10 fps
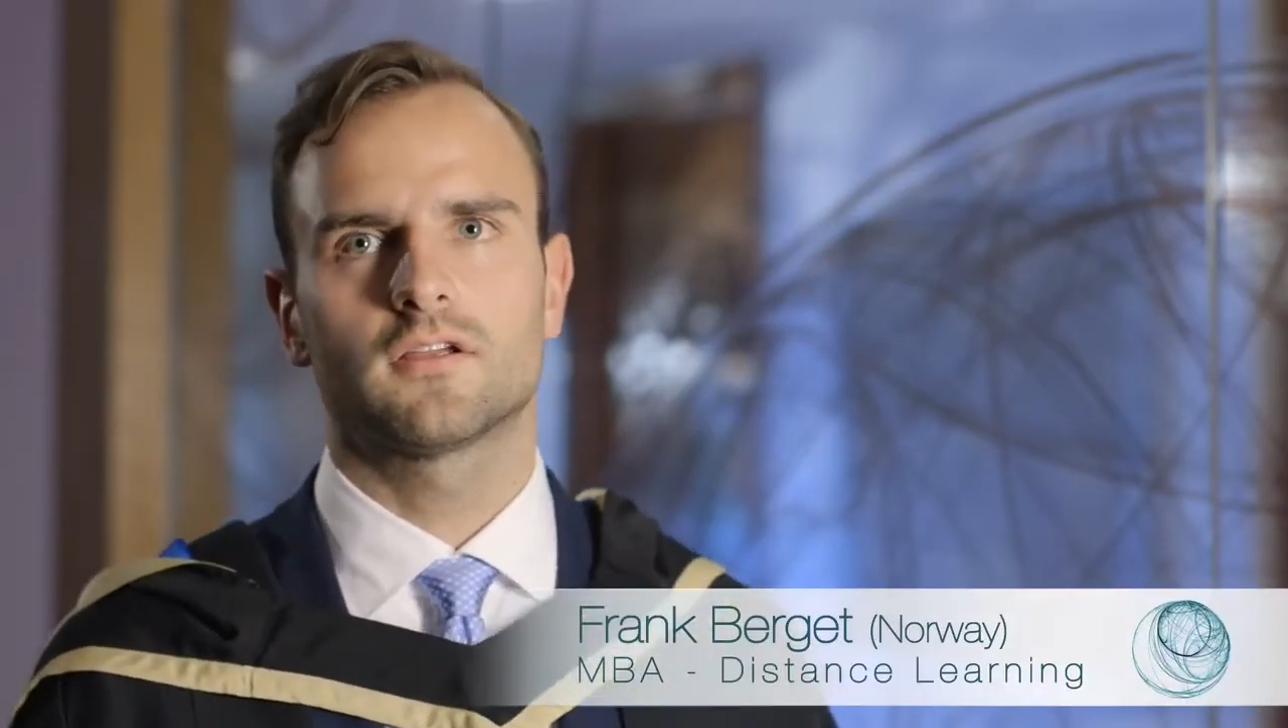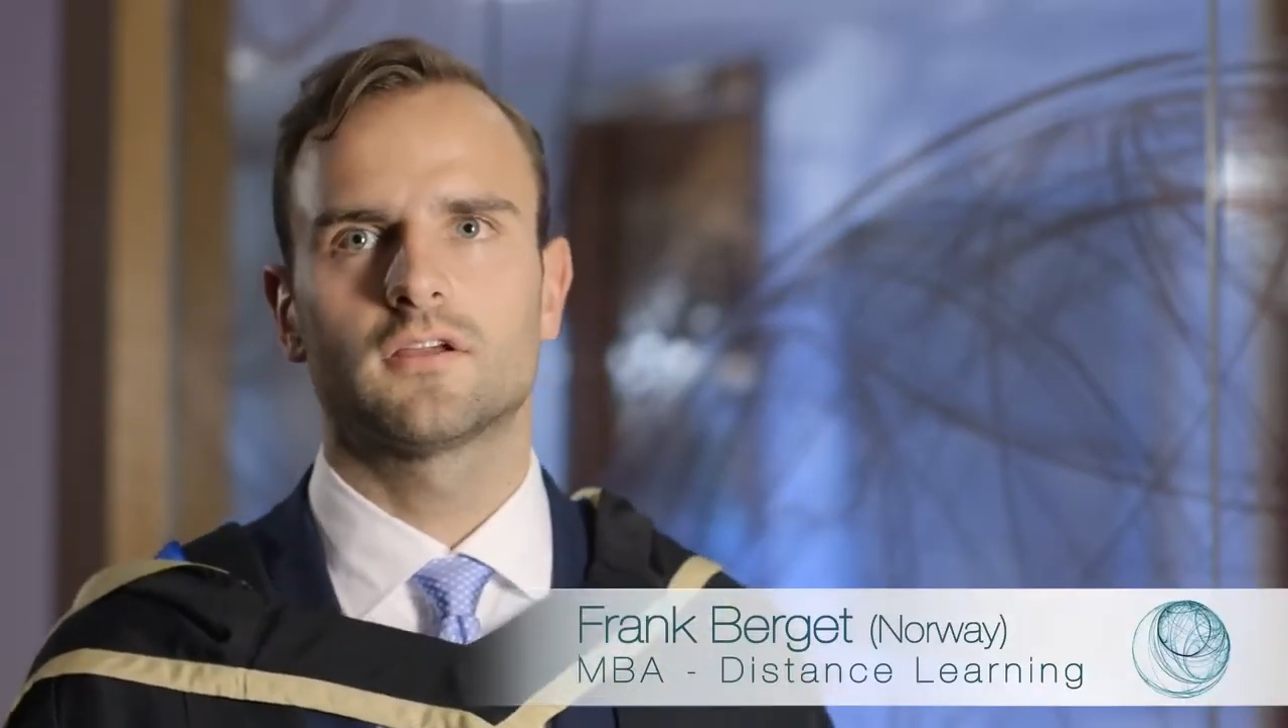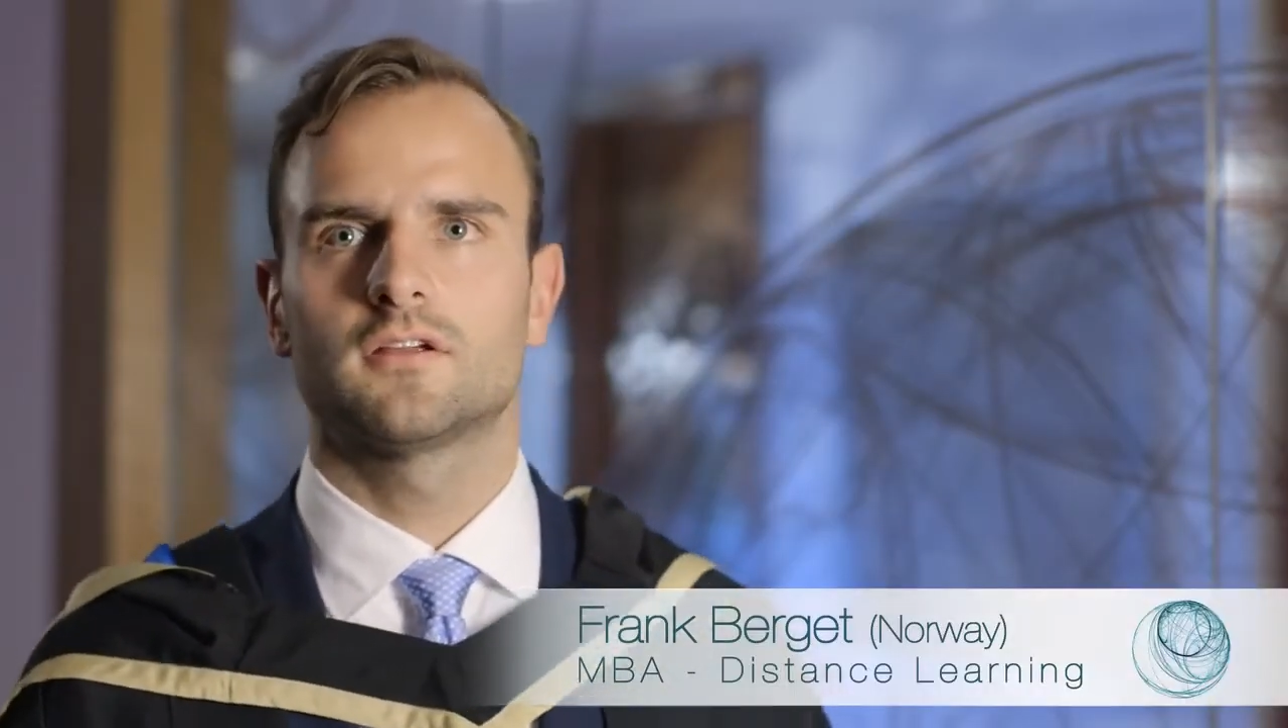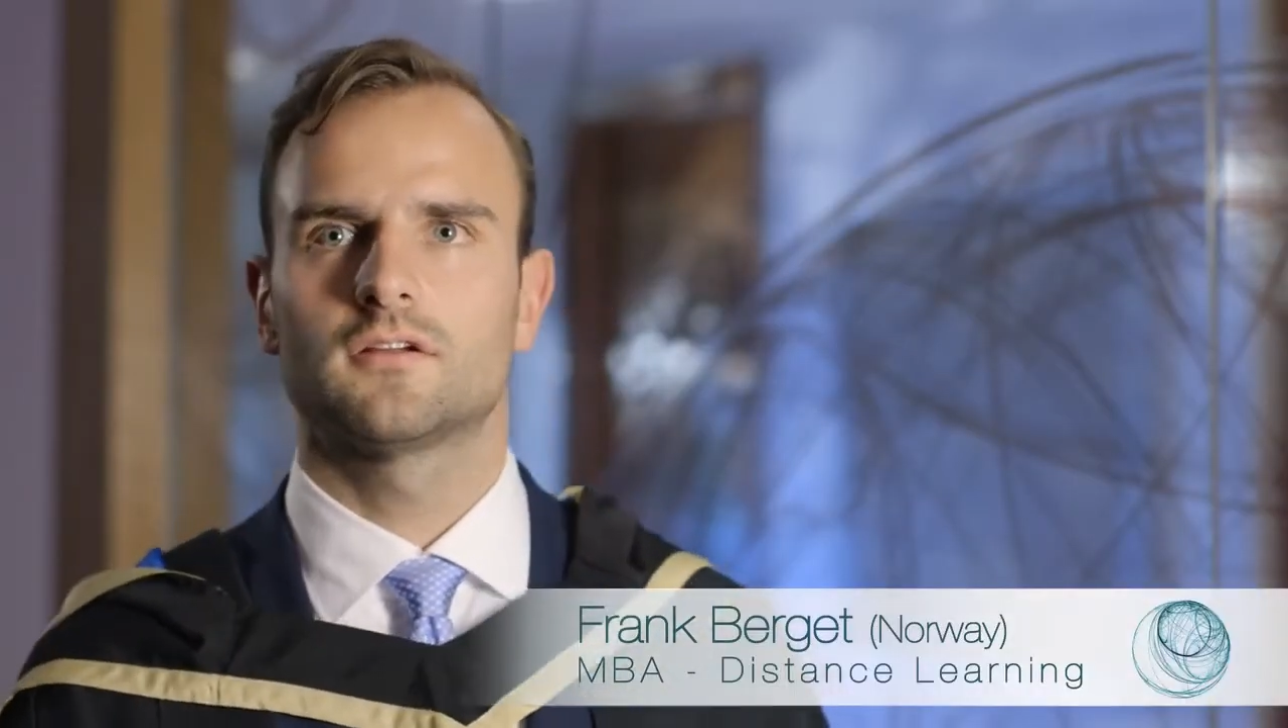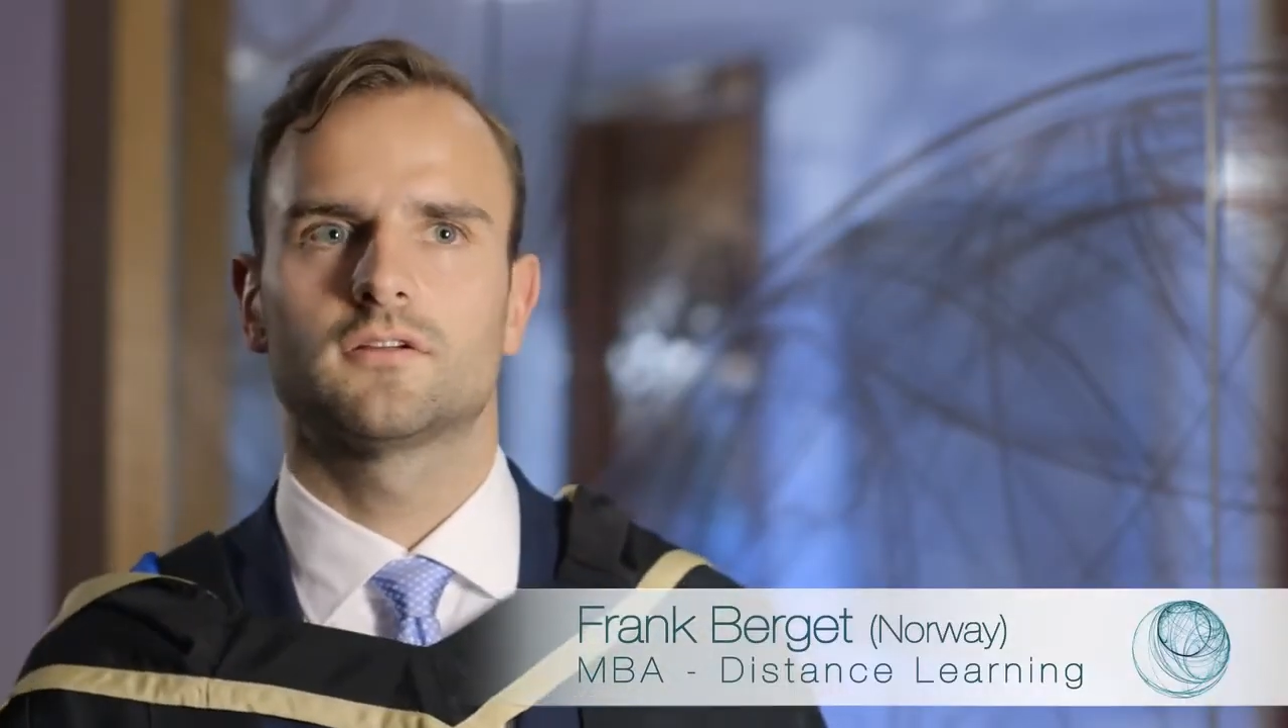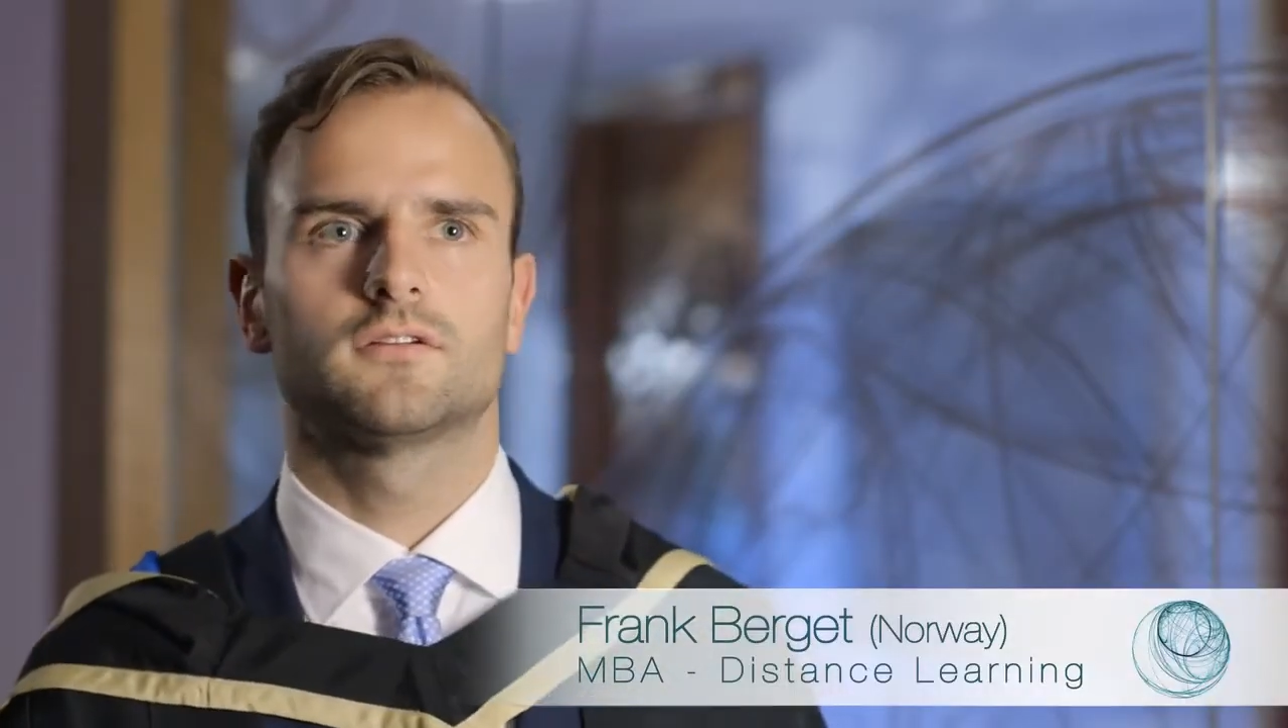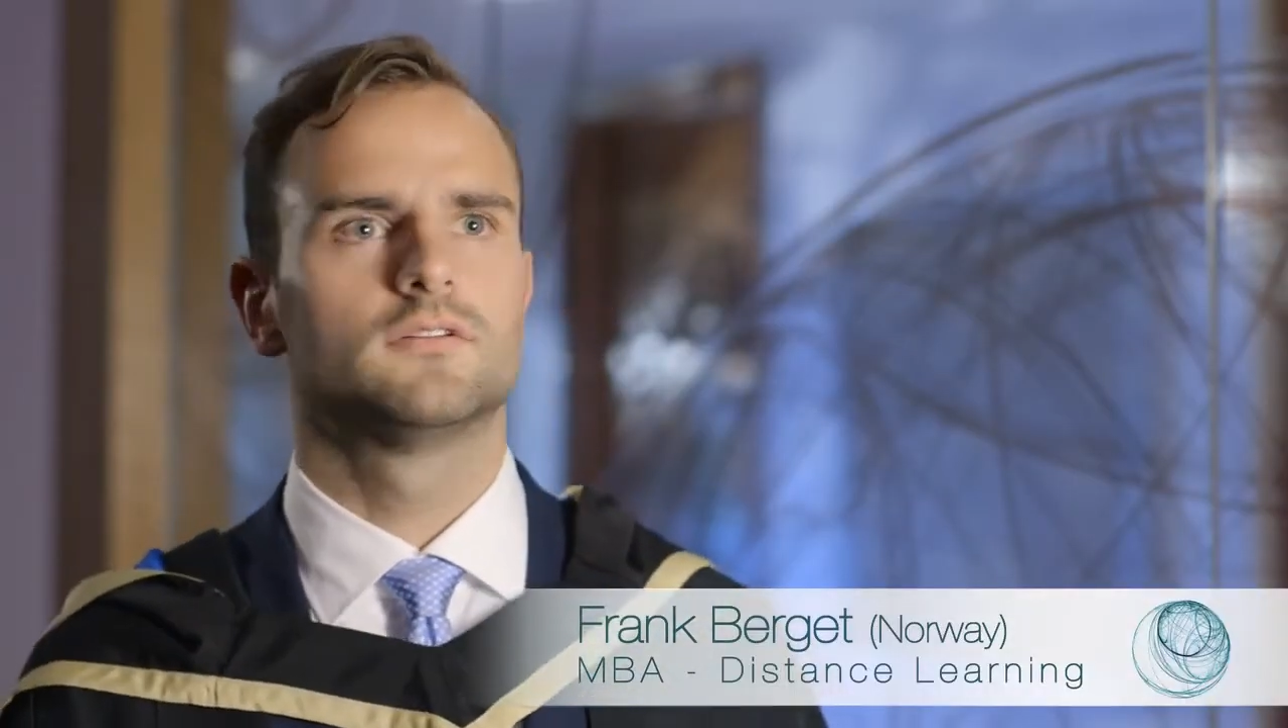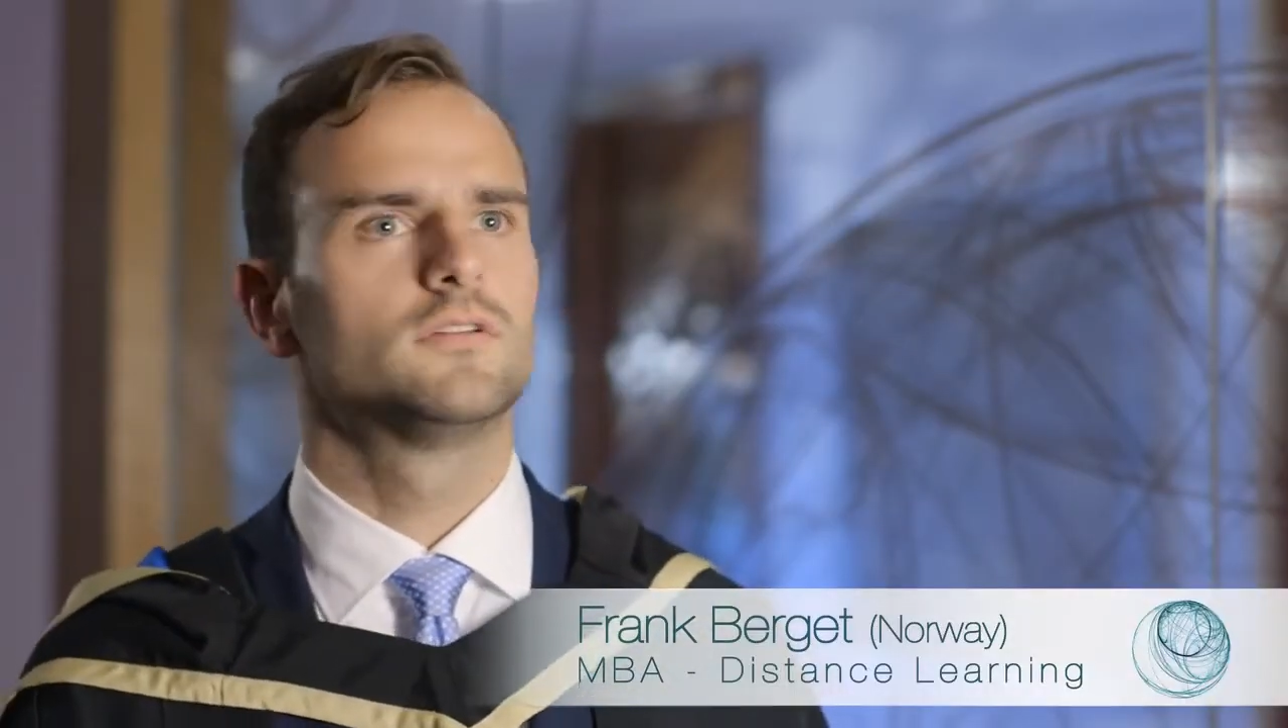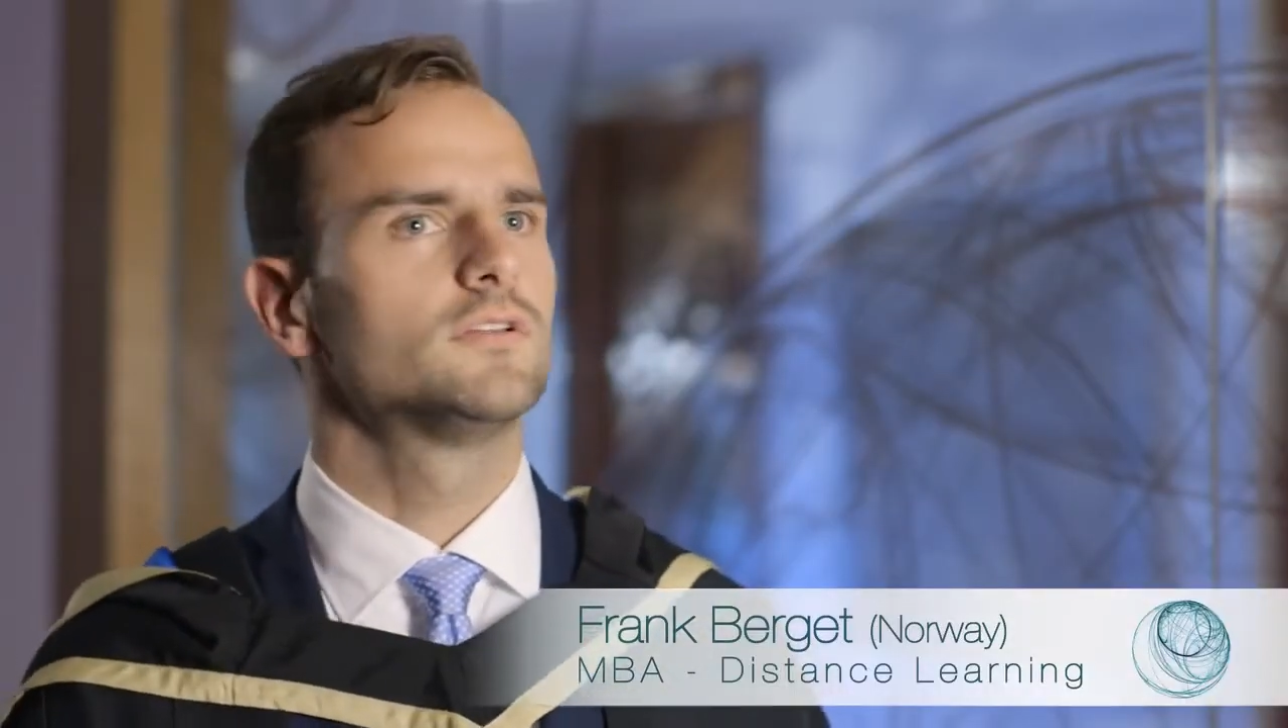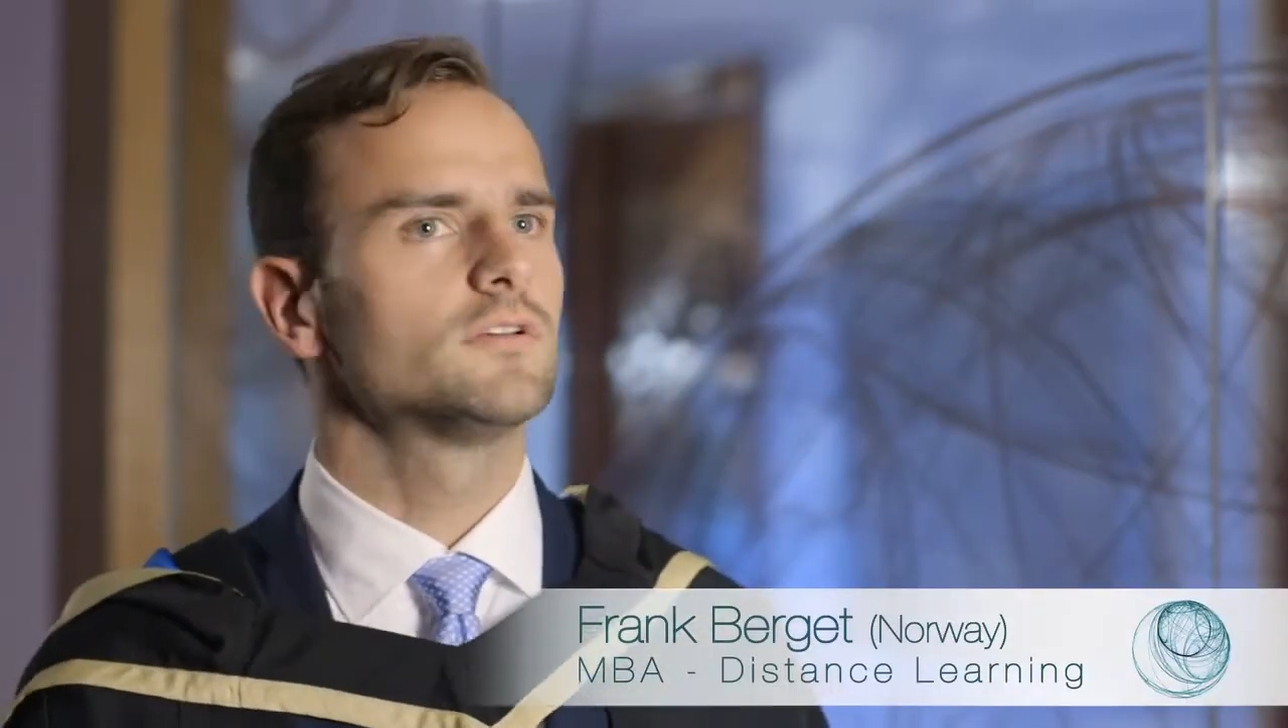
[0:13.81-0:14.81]

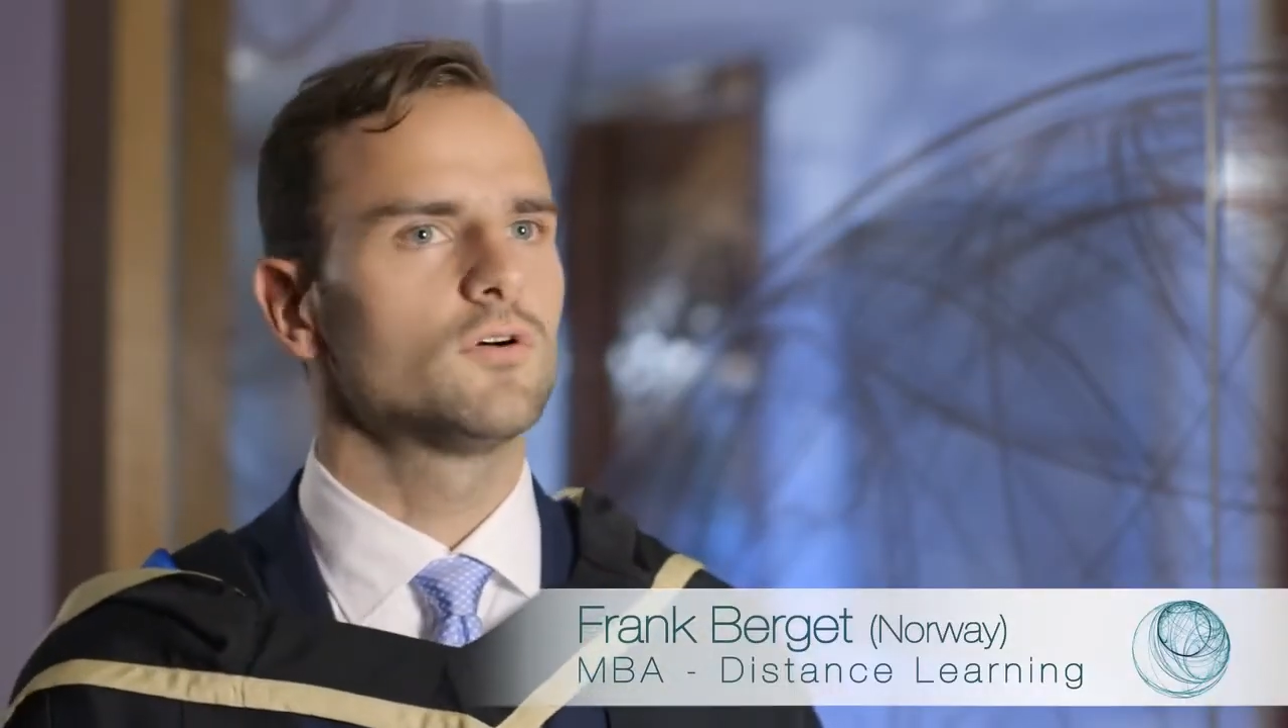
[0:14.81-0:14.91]
the